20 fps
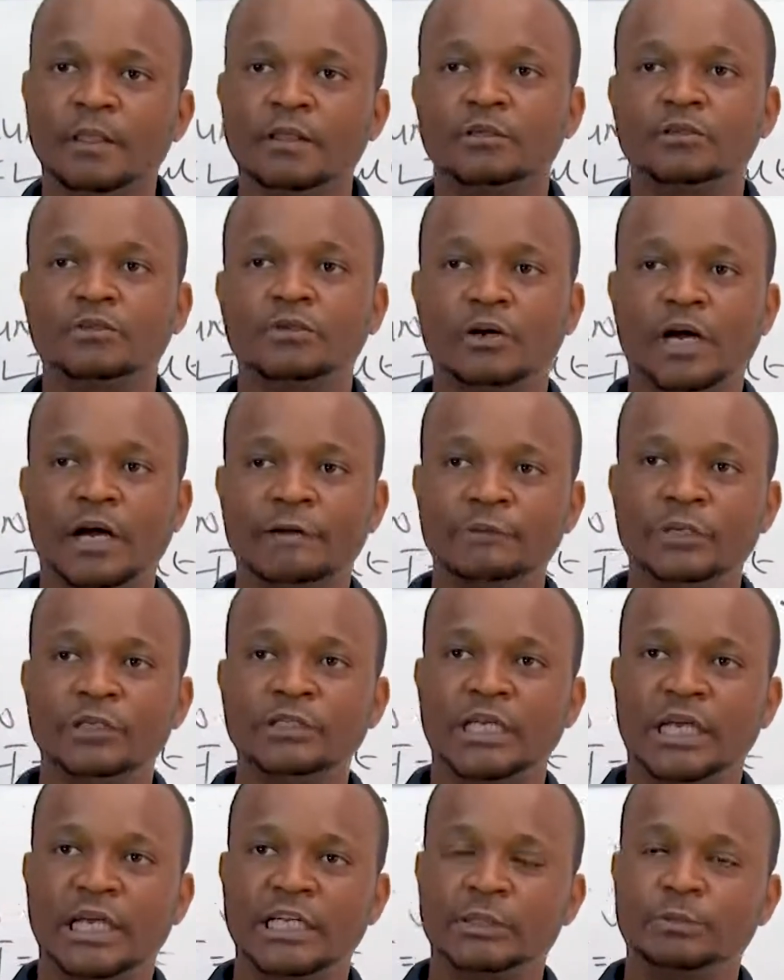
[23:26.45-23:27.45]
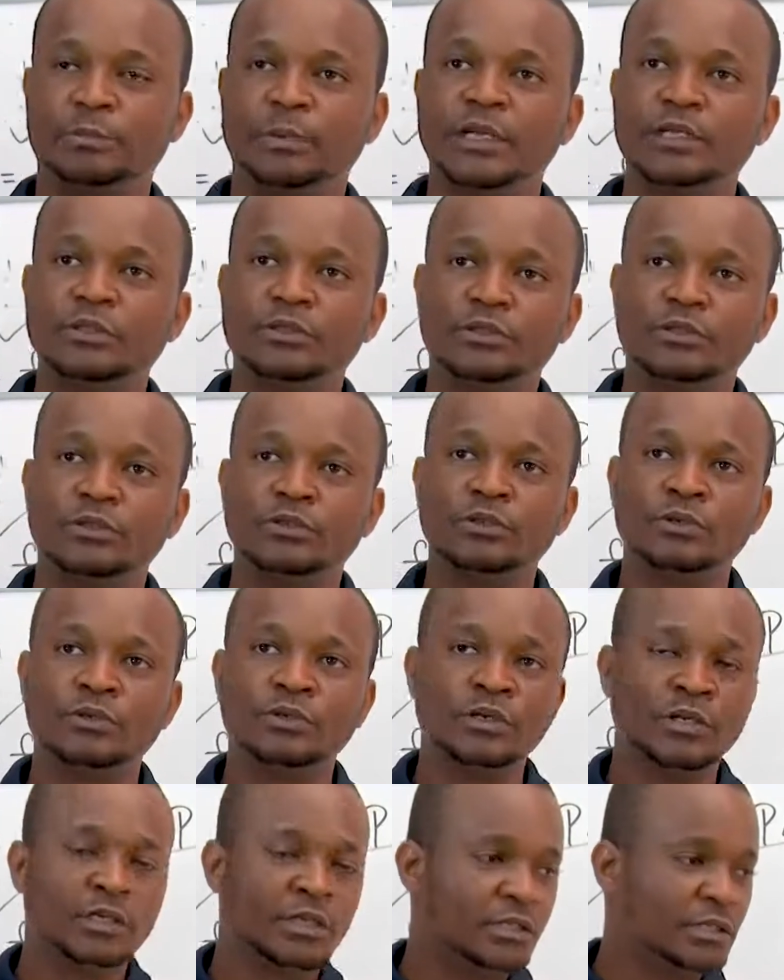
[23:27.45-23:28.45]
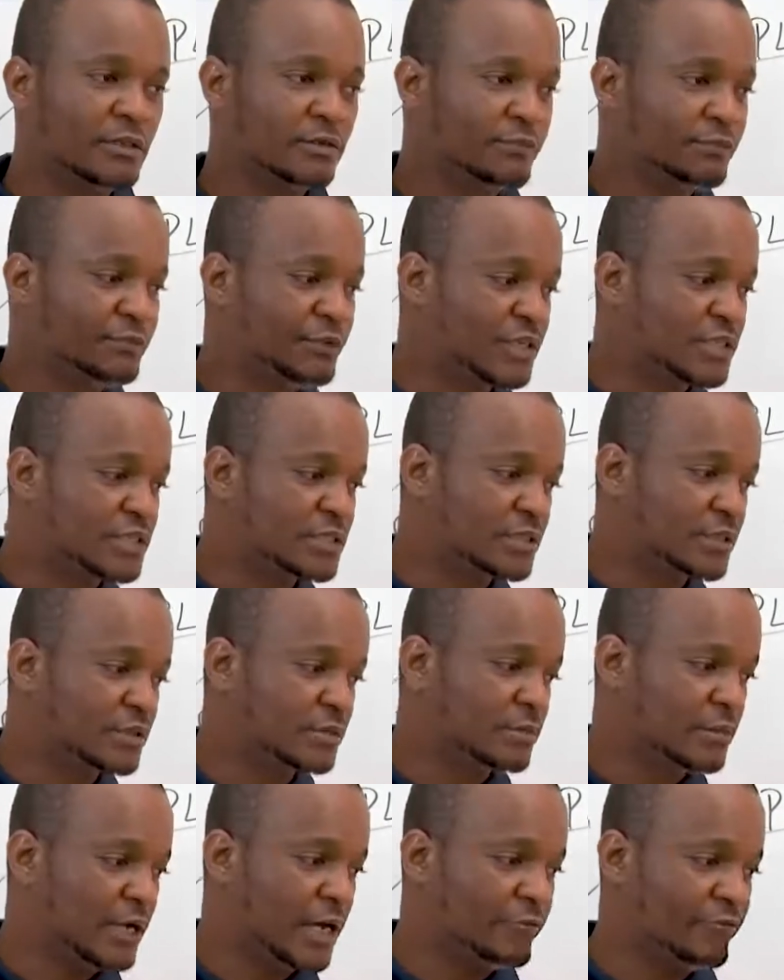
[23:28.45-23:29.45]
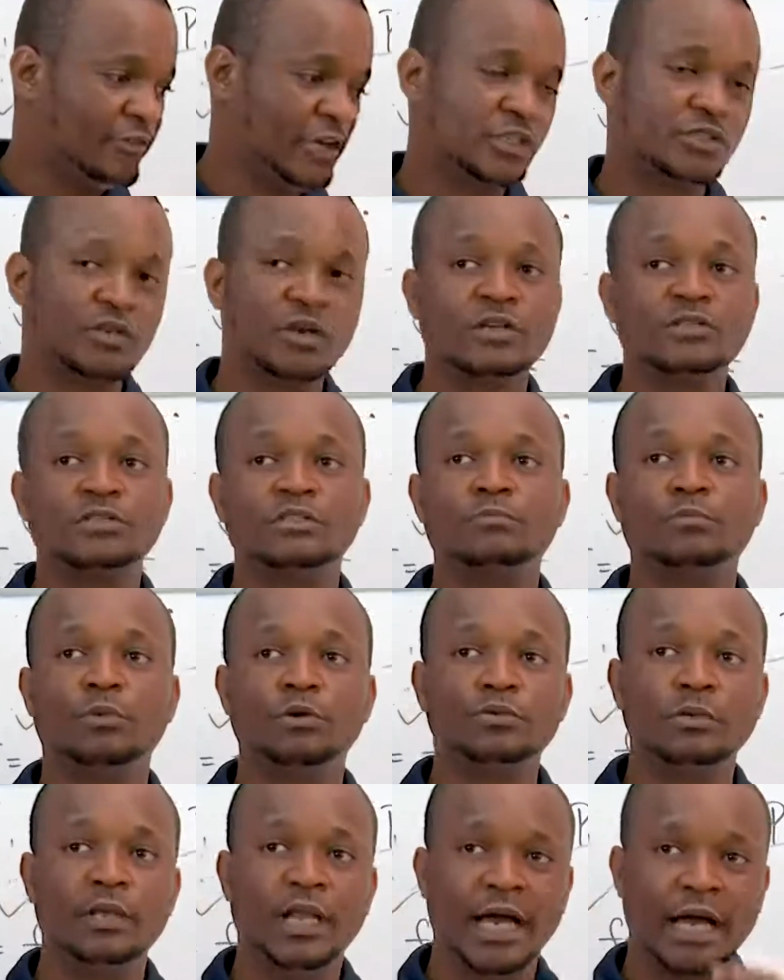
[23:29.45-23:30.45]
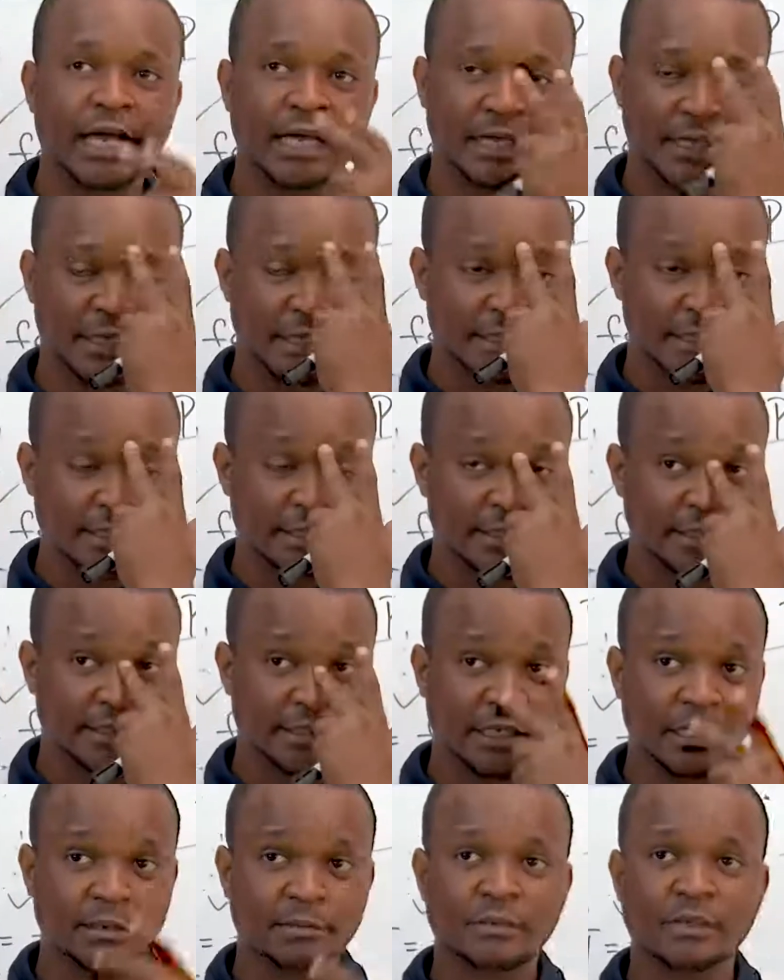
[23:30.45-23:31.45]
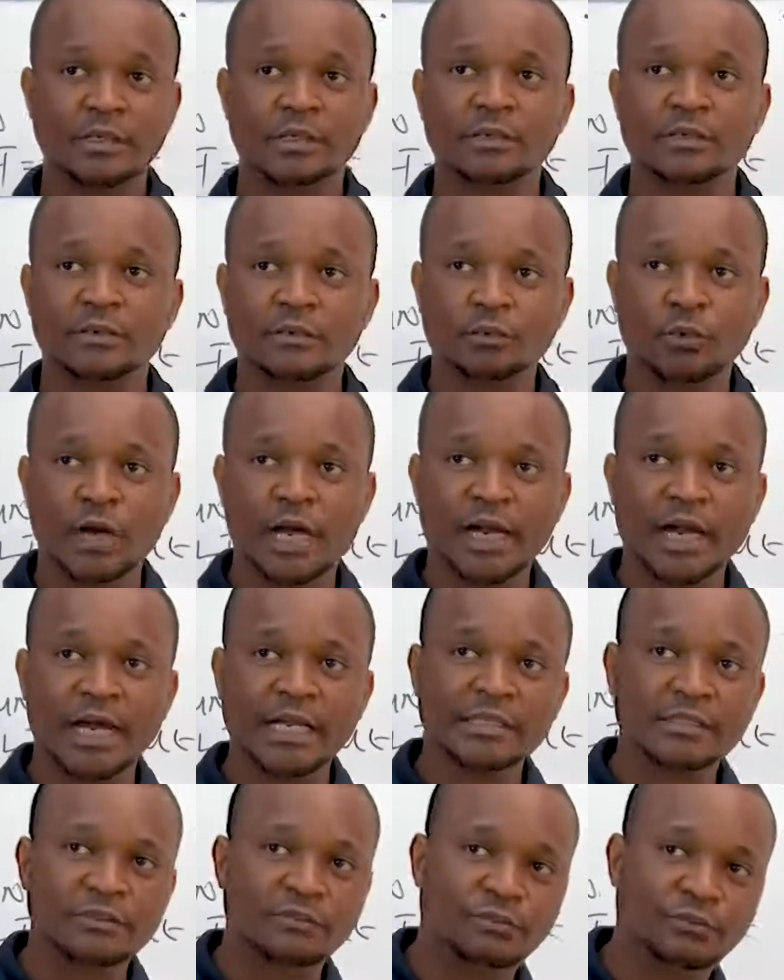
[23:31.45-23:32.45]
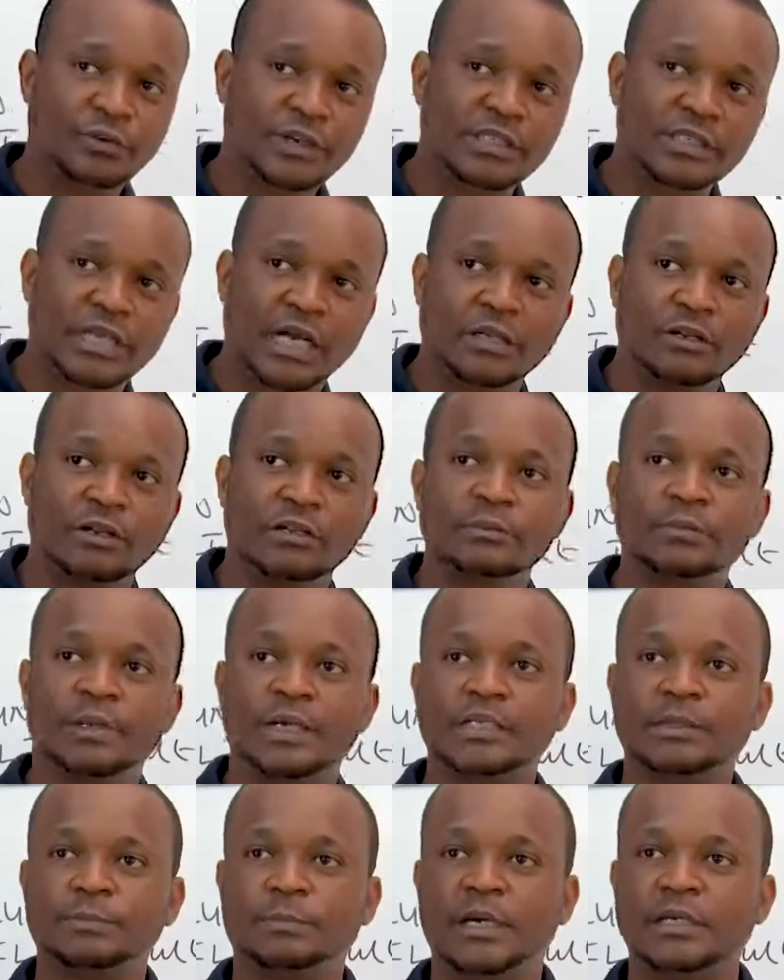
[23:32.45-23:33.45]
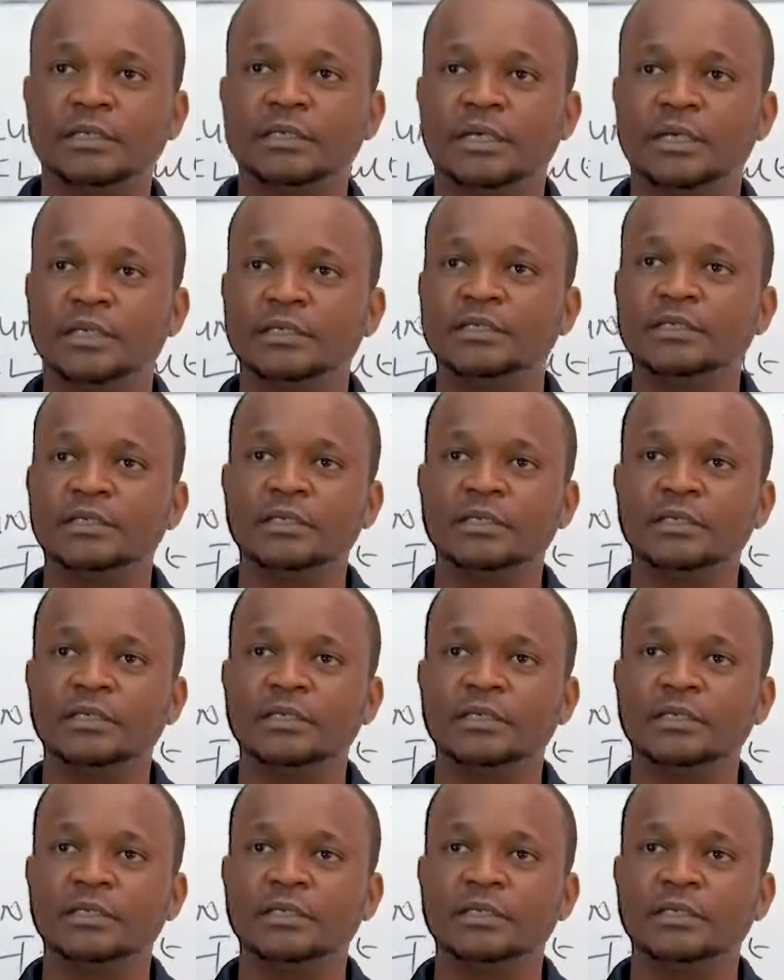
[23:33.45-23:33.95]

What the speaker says: So I've just explained to you the fixed versus the modular system. Whereas the fixed cannot be expanded,